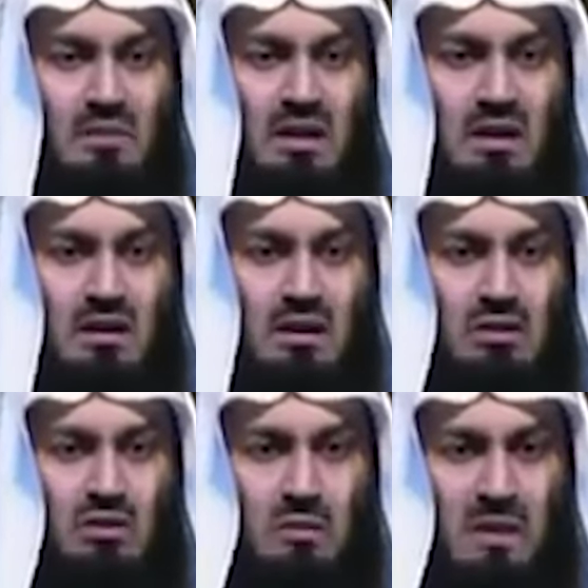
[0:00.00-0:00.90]
May Allah
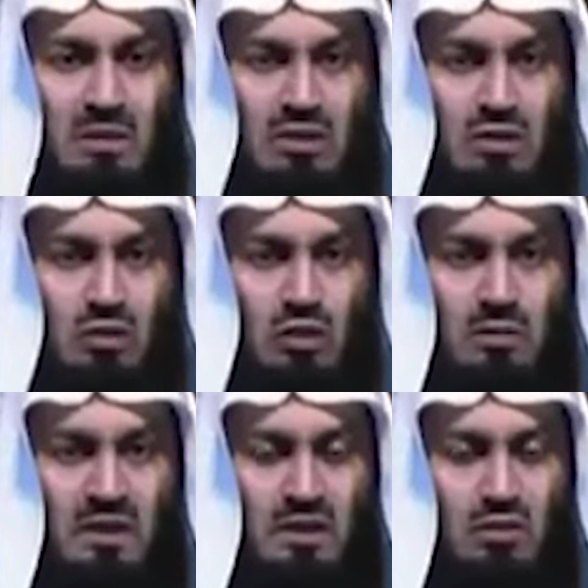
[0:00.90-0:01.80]
grant you spouses who will
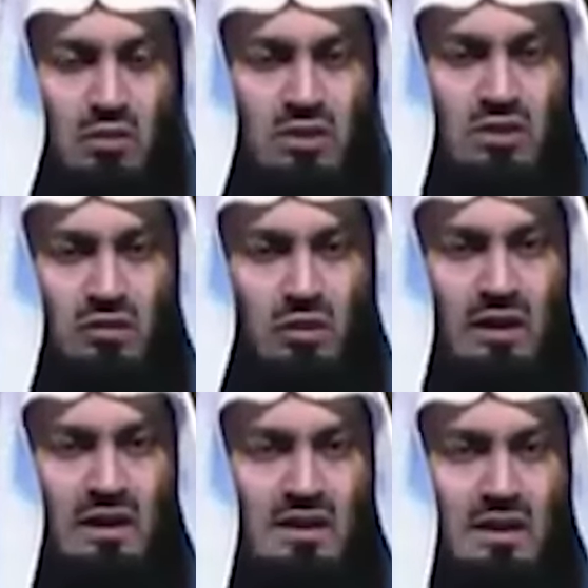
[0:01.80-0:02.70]
be the coolness of your
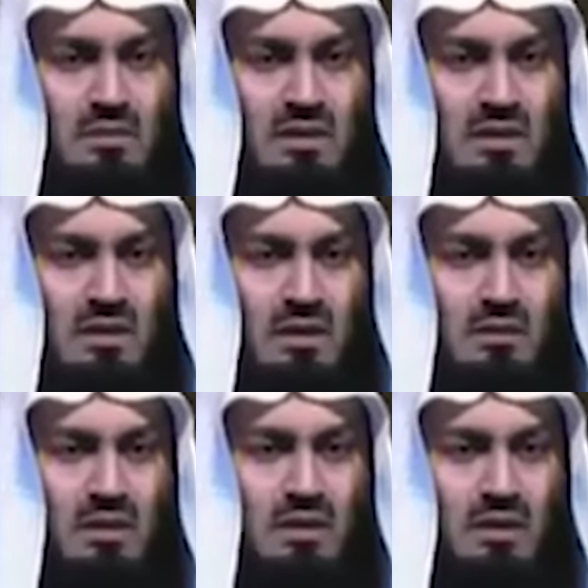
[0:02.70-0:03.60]
eyes. Ameen.
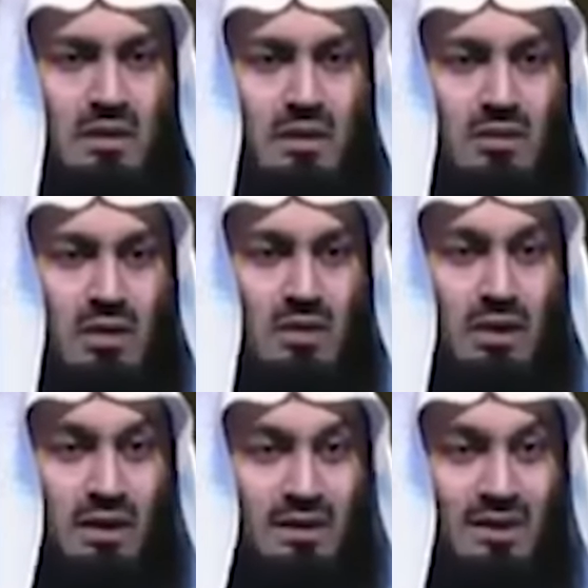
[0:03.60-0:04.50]
Ameen. Ameen. Wow,
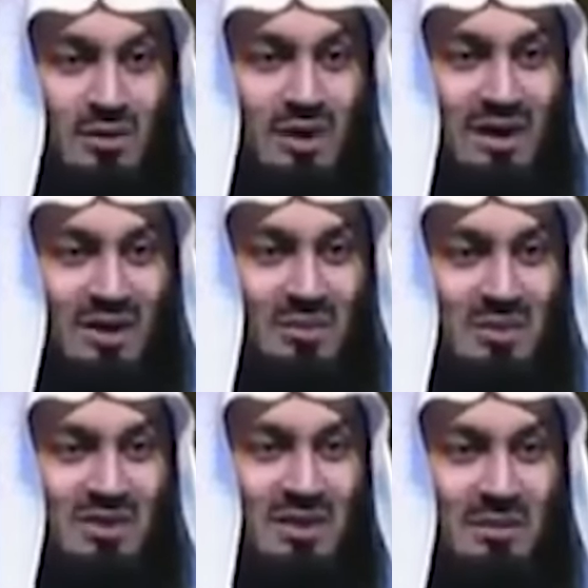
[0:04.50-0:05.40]
I heard that quite loud.
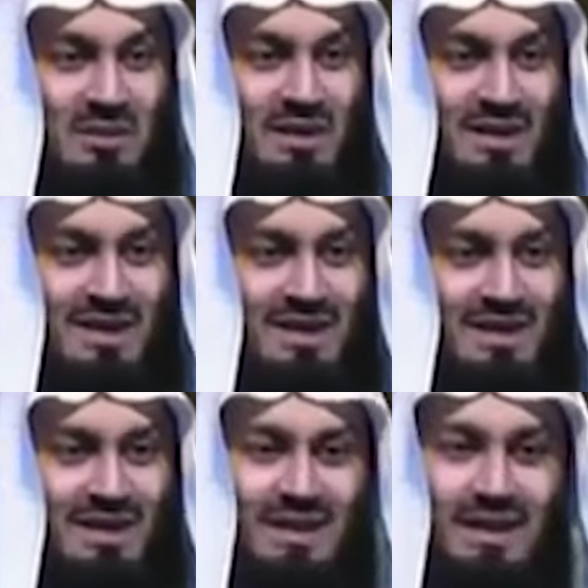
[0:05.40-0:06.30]
Masha. Ameen.
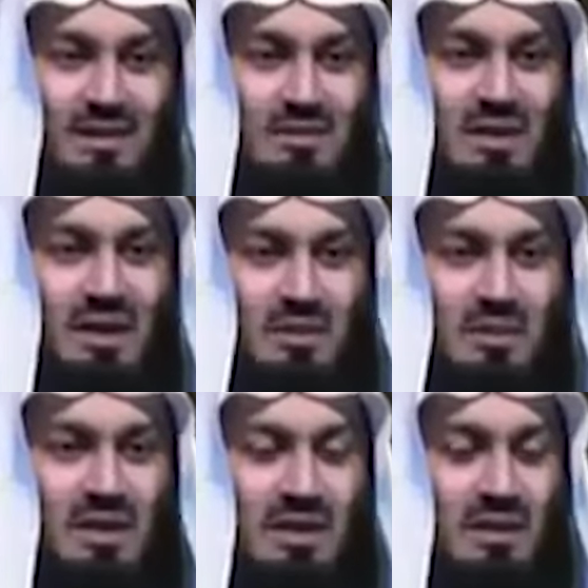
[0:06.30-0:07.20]
Alhamdulillah.
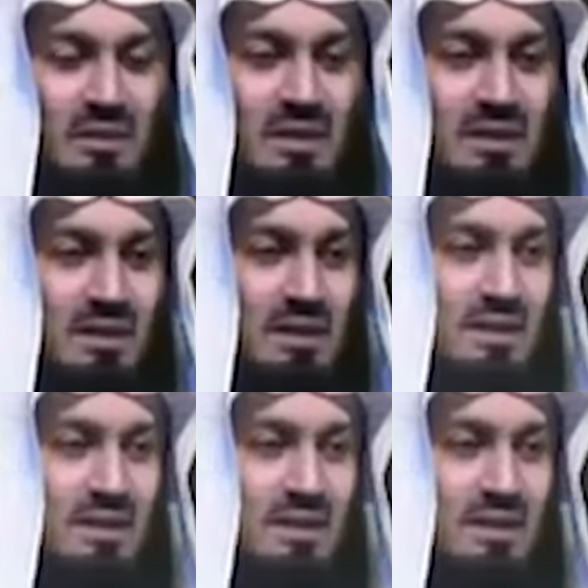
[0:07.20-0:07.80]
Ameen. Ameen.